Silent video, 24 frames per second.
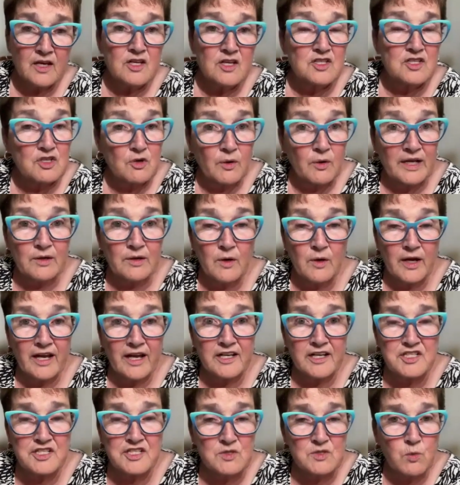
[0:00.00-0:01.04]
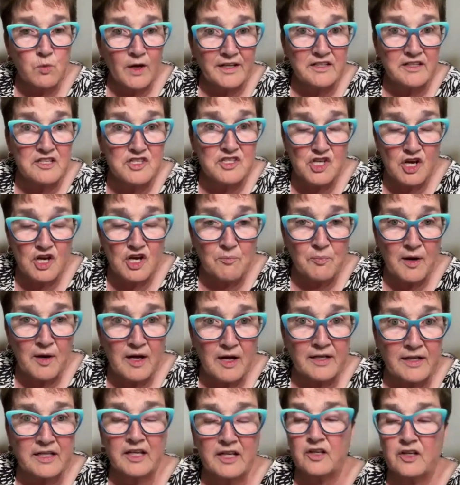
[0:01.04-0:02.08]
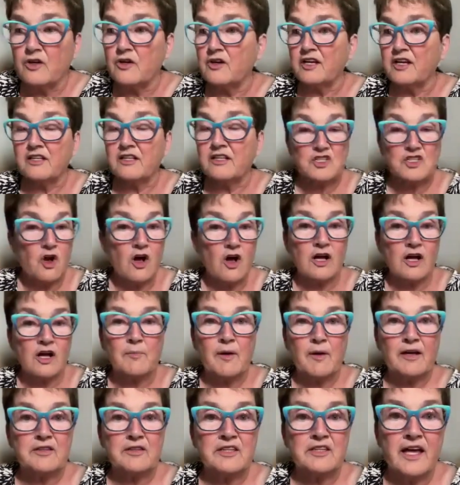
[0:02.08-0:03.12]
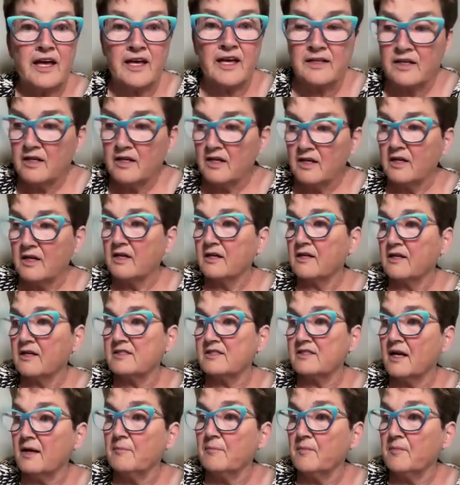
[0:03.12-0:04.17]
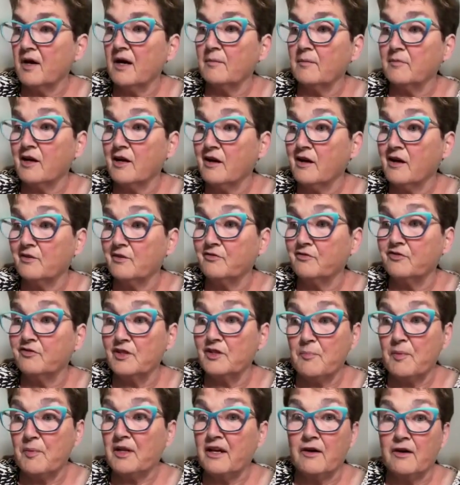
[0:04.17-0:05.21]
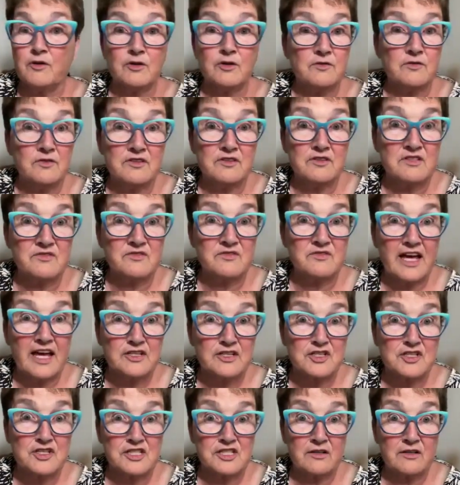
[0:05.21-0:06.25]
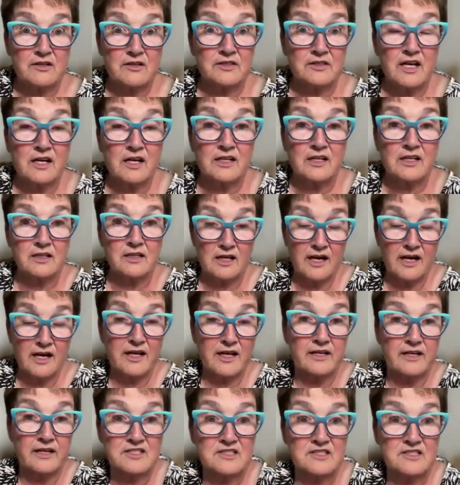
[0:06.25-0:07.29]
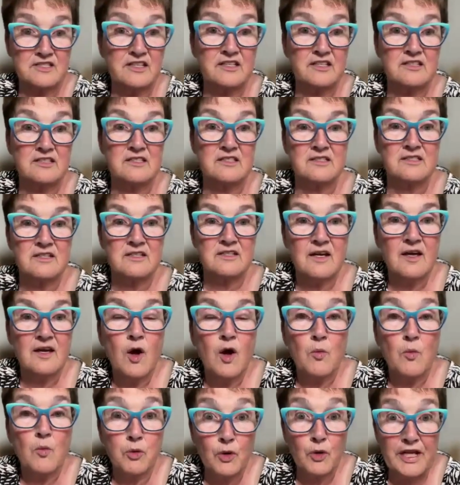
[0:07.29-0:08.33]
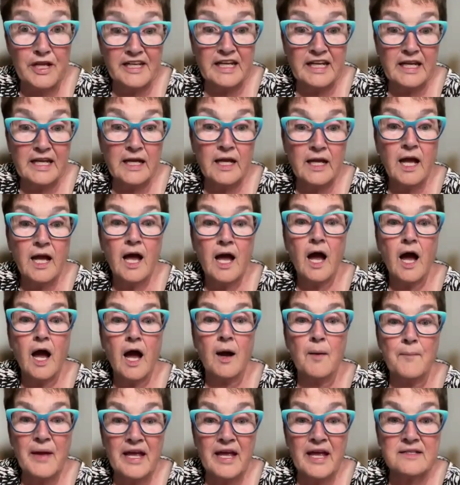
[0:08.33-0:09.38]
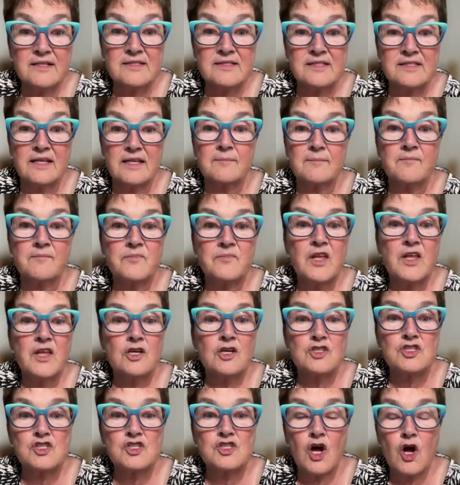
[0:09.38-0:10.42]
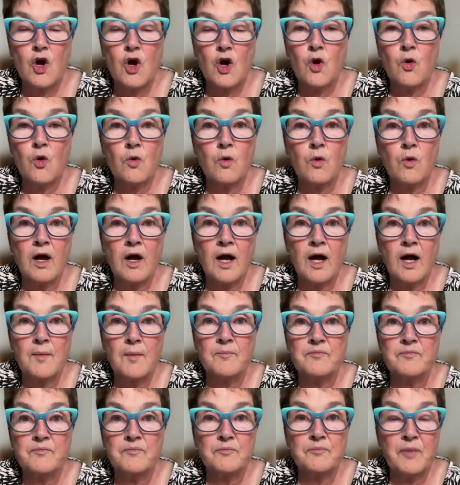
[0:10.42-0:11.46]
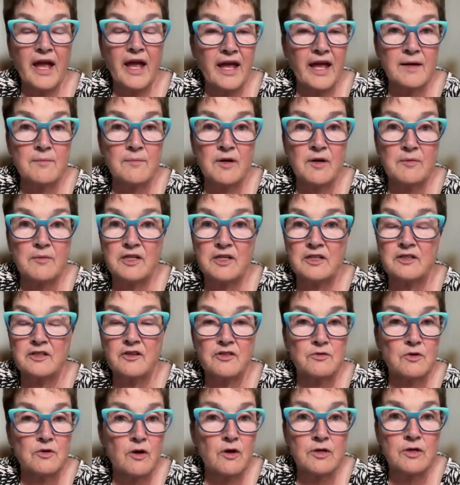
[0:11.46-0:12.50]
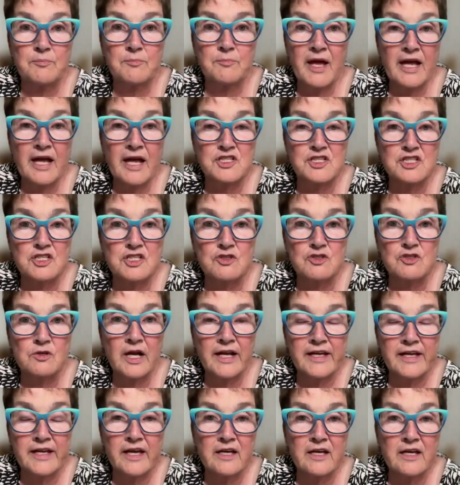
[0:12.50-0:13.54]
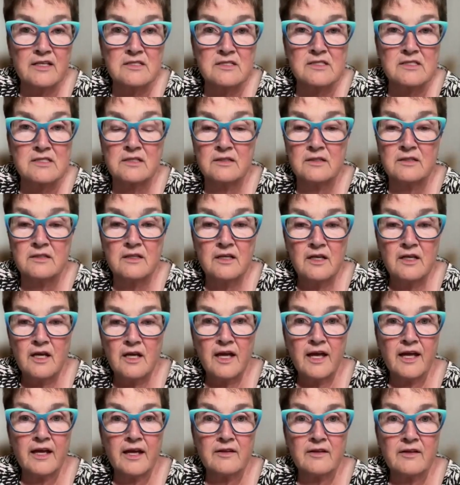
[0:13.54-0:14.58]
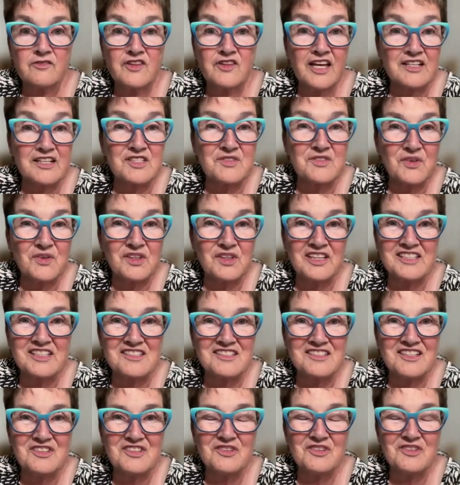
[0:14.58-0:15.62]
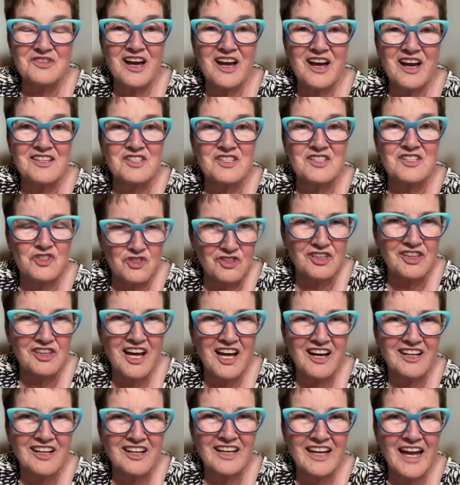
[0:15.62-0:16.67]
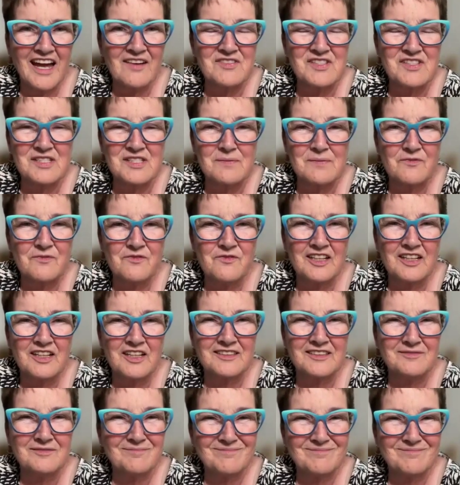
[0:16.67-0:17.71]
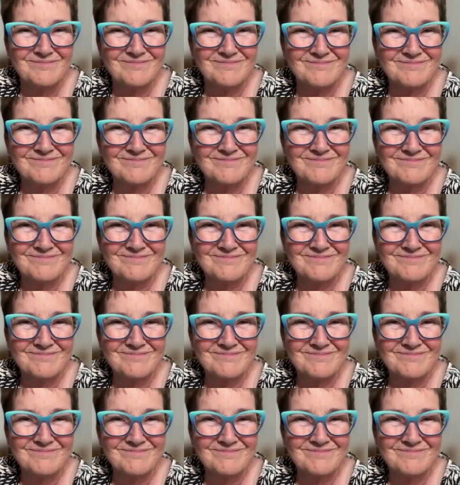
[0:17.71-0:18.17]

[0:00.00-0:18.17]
So anyway, I just wanted to jump on here and talk about that because I'm I'm kind of flipping out over this flash sale. Not gonna lie, I just think it's pretty amazing. So um, Pam, I'm gonna throw it back to you, I guess, and and thanks for listening, you guys, and good Thank luck. You. Have some fun. All